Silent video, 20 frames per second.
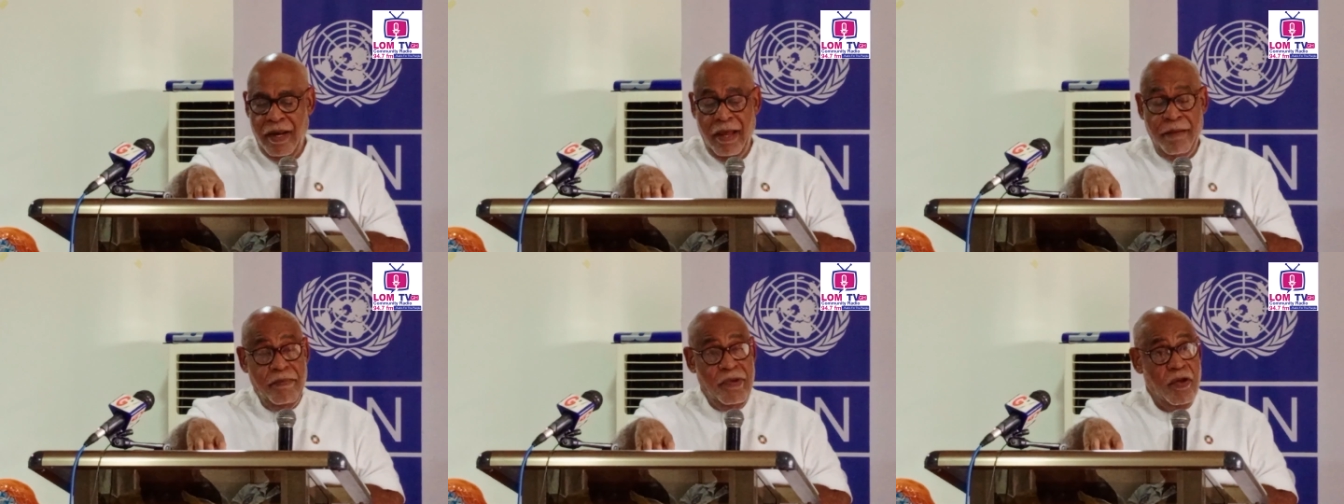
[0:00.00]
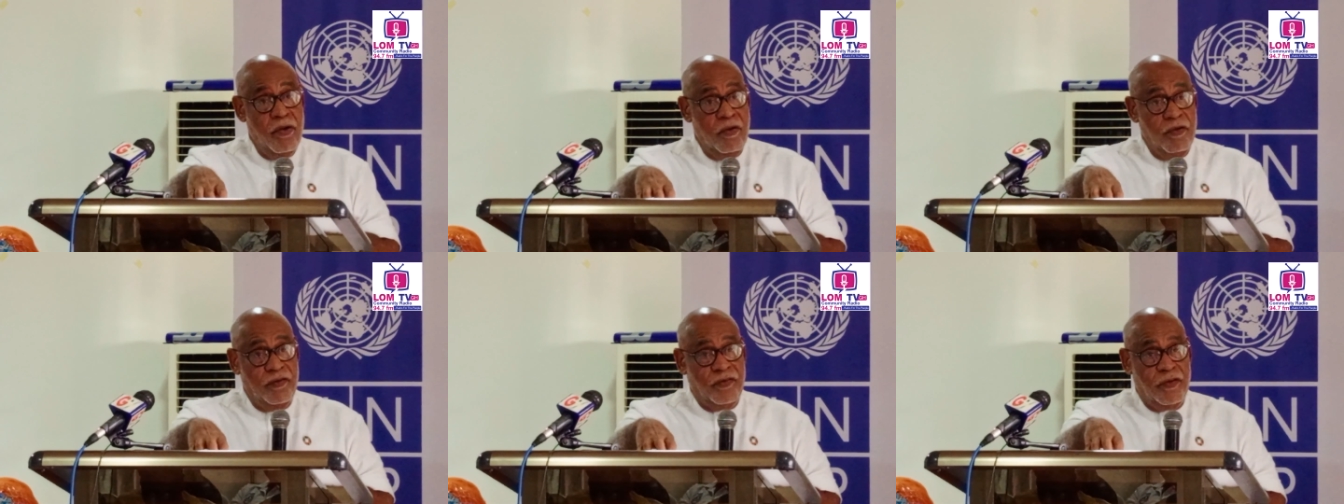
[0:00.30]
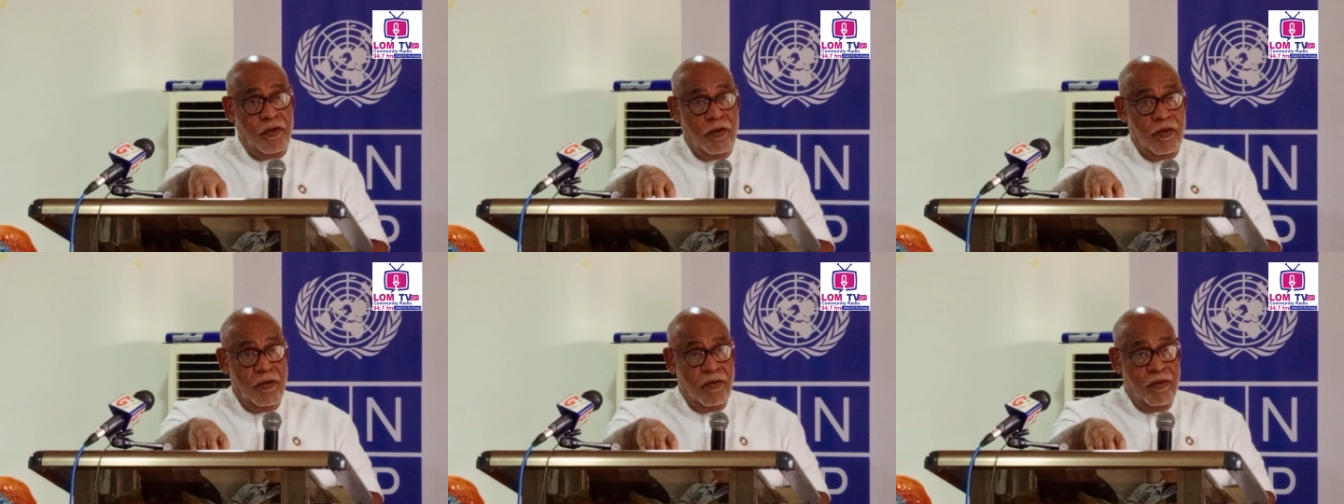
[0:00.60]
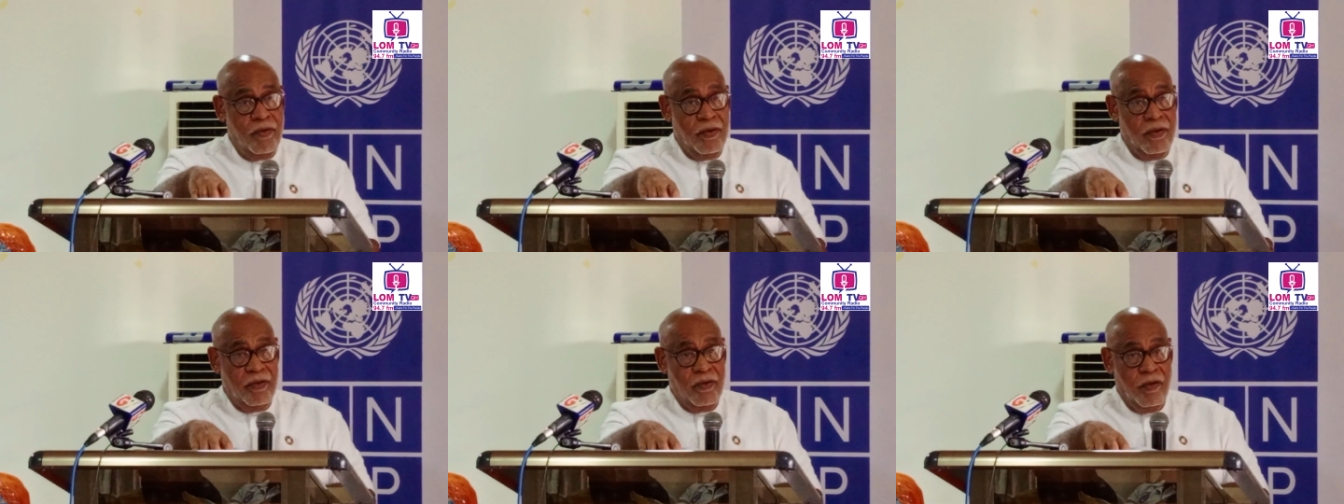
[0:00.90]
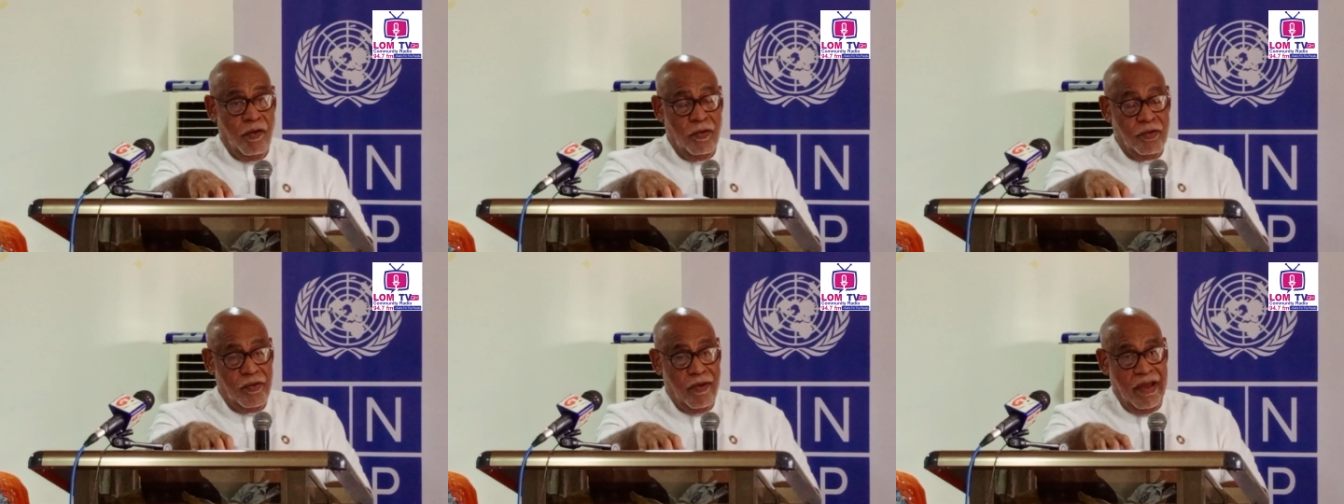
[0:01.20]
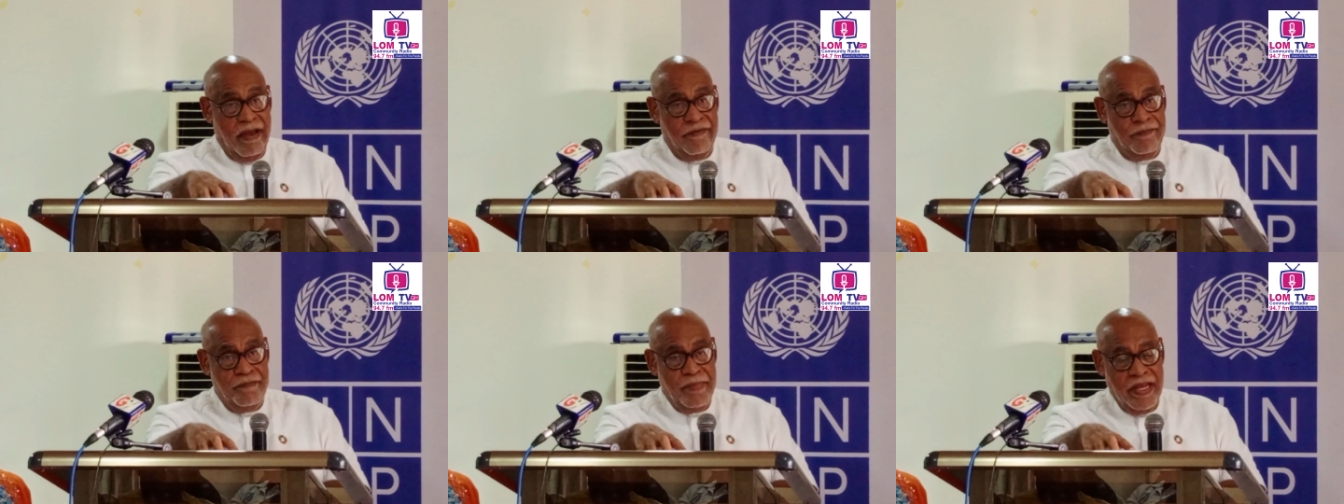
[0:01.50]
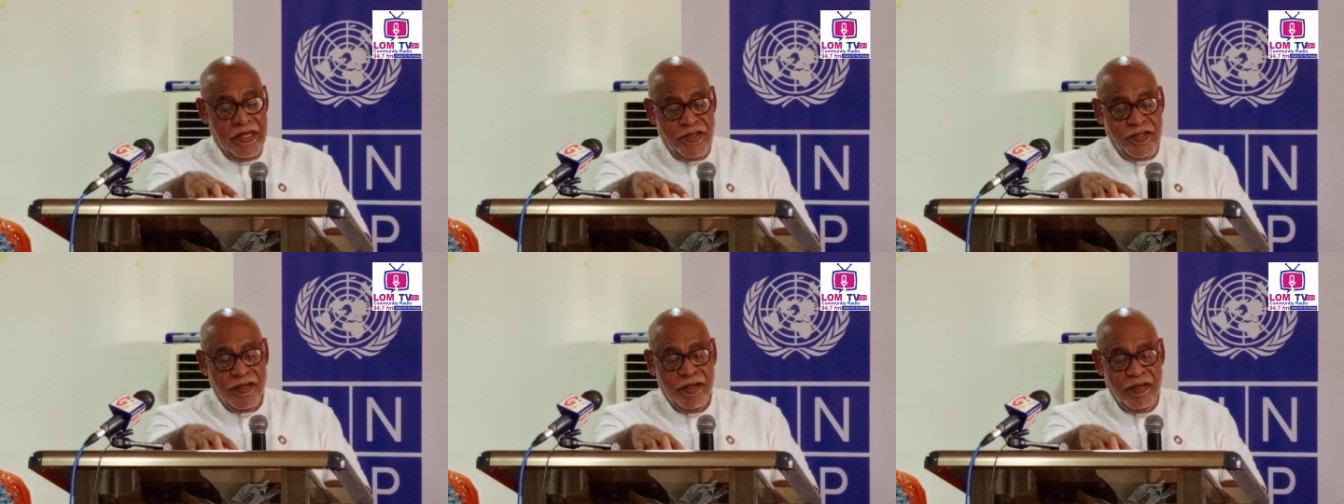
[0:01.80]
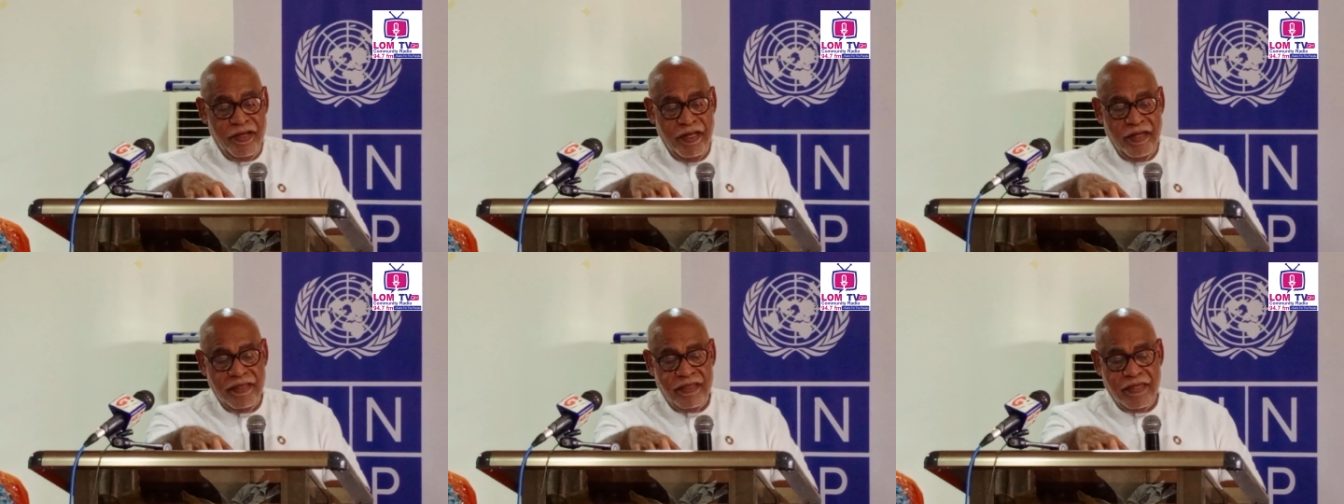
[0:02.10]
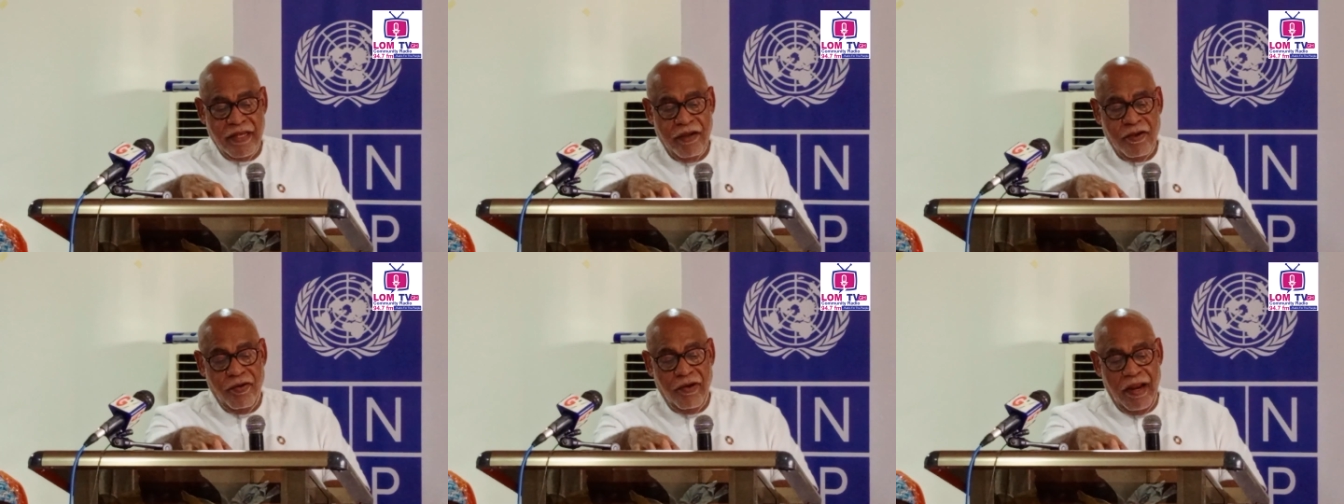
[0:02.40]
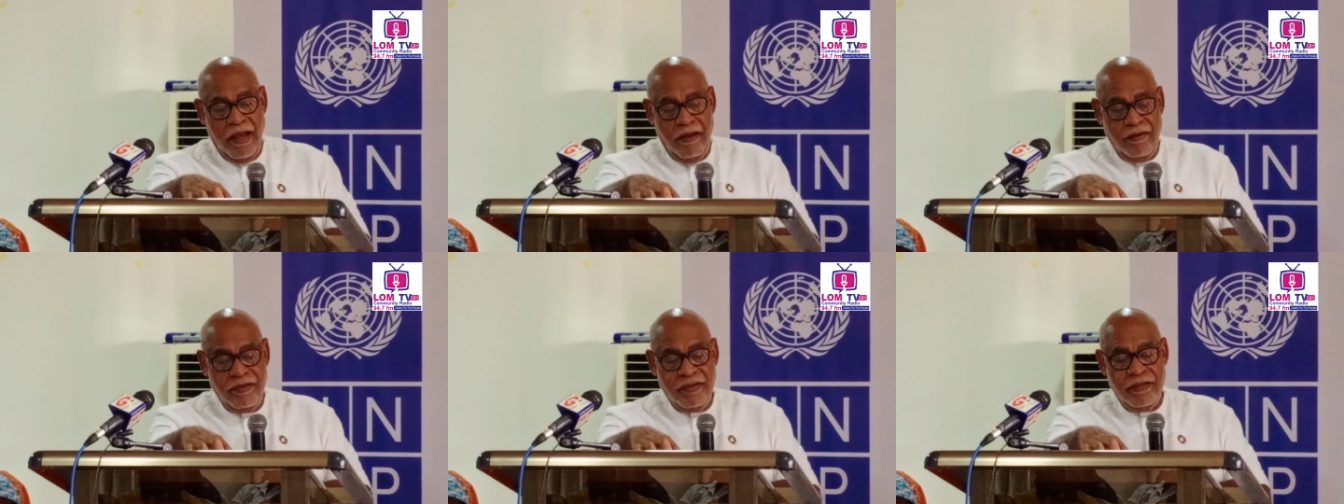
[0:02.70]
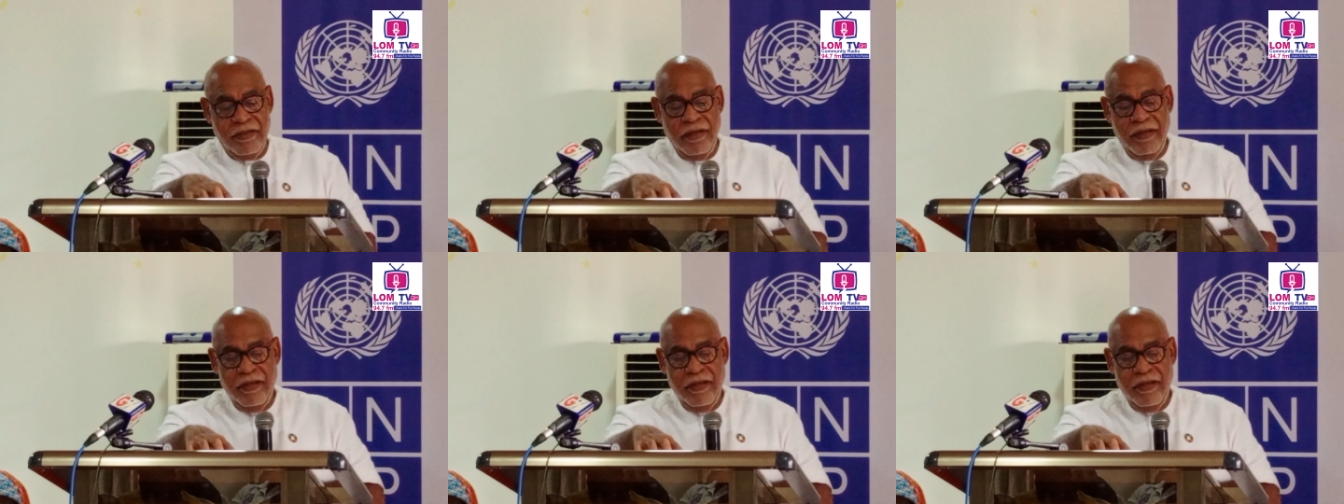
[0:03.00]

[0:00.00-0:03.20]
Let me also, although I've mentioned it, single out